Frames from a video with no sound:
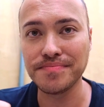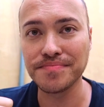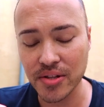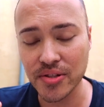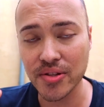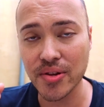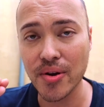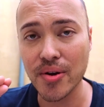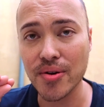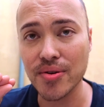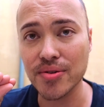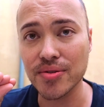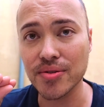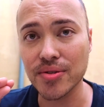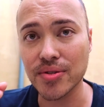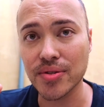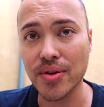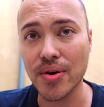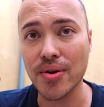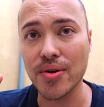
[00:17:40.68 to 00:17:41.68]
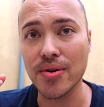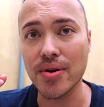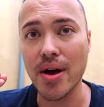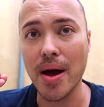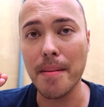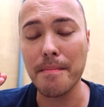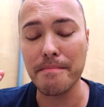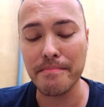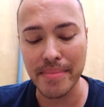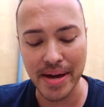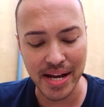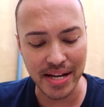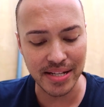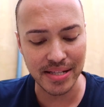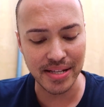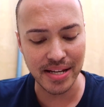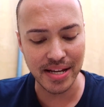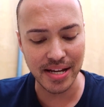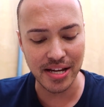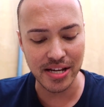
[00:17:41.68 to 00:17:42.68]
So
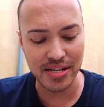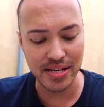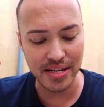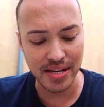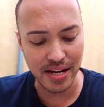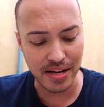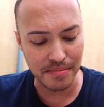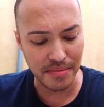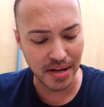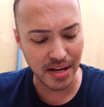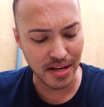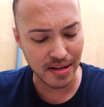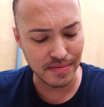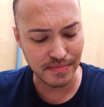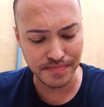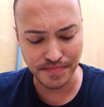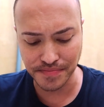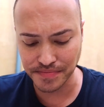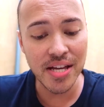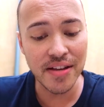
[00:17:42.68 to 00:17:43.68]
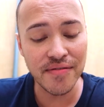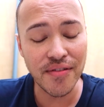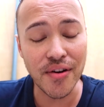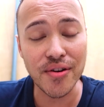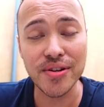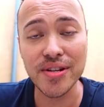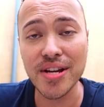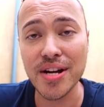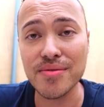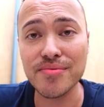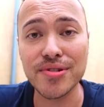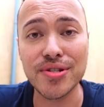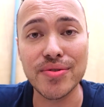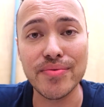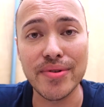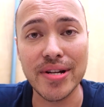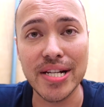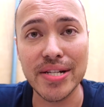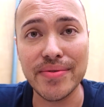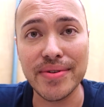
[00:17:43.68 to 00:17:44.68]
amazing, yummy. If only I was
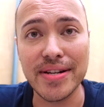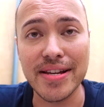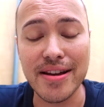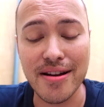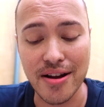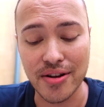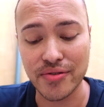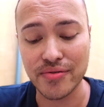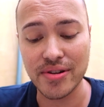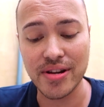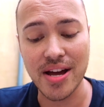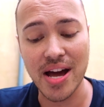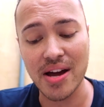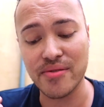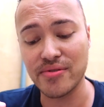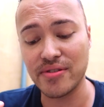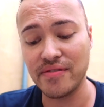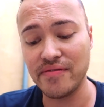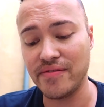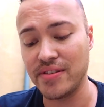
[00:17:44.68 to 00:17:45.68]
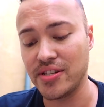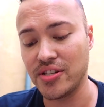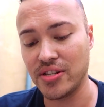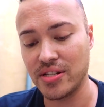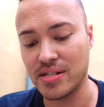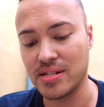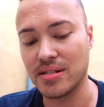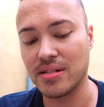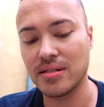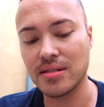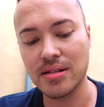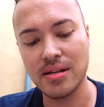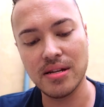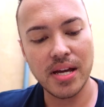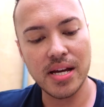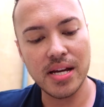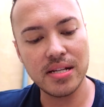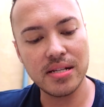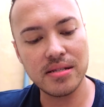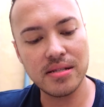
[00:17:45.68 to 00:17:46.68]
really hungry, I would finish this.
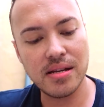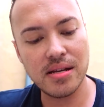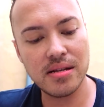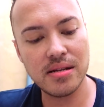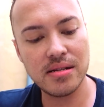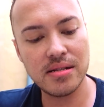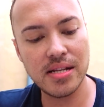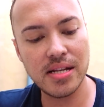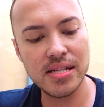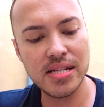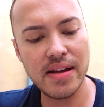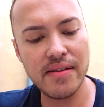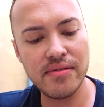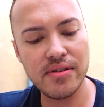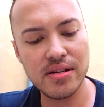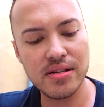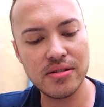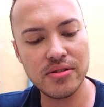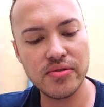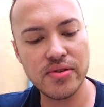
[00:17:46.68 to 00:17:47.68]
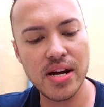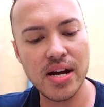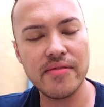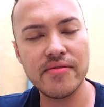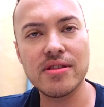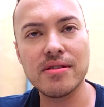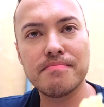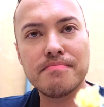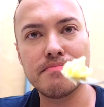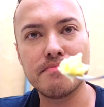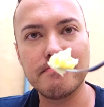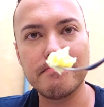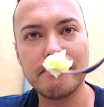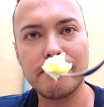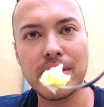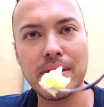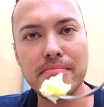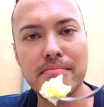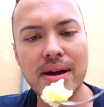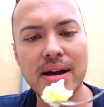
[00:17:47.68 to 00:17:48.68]
And let's have a try of
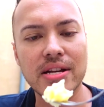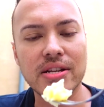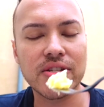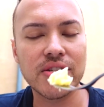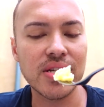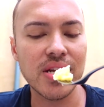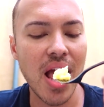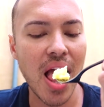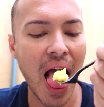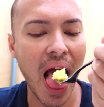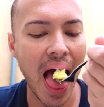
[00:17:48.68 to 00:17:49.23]
the mash.